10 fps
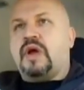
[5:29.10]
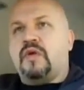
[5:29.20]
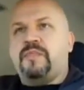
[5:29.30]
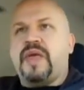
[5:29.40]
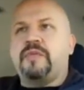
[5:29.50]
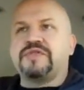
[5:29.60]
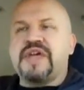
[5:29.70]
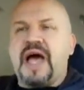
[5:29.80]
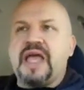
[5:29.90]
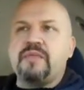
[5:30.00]
of people
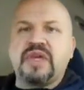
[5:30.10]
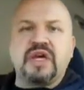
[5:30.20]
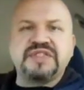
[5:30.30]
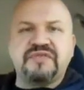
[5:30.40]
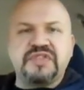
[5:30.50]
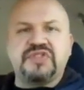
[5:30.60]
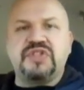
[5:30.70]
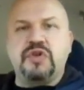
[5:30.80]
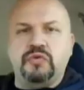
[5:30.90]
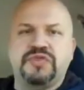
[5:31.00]
dying because of its
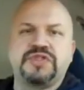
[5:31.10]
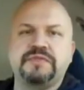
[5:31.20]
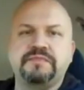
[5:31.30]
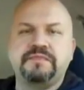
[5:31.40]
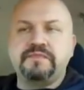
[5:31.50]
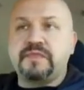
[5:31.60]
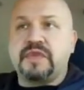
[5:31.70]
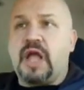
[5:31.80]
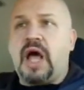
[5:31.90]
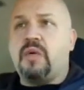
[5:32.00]
use.
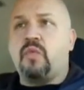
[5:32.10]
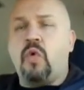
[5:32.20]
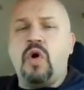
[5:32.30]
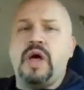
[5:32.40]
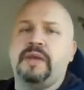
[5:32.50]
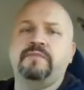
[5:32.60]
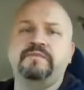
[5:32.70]
Not one.